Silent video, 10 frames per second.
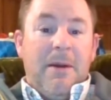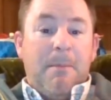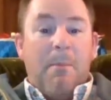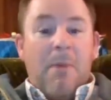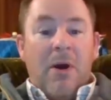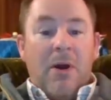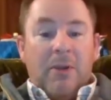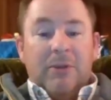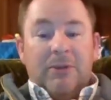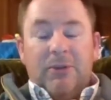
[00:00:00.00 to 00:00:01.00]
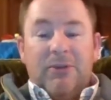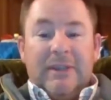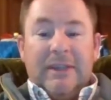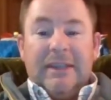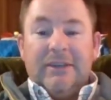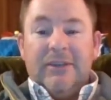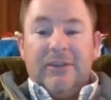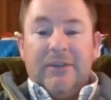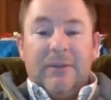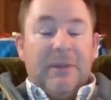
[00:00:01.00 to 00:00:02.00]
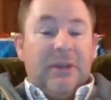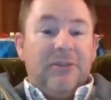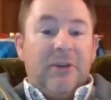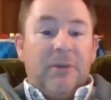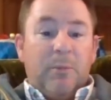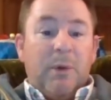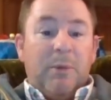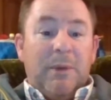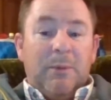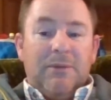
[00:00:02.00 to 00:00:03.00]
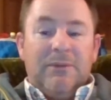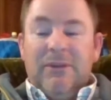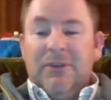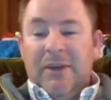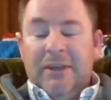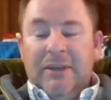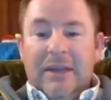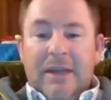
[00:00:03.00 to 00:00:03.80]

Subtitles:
model using the kits based on what we would have designed?